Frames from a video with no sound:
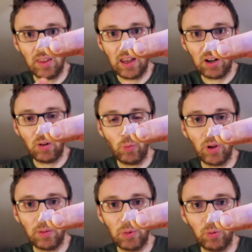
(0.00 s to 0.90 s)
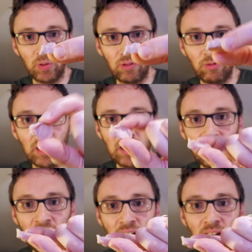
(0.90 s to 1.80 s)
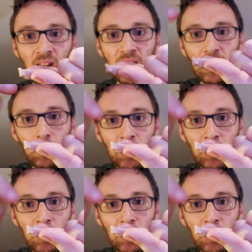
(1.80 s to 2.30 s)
Then when the mould is ready, that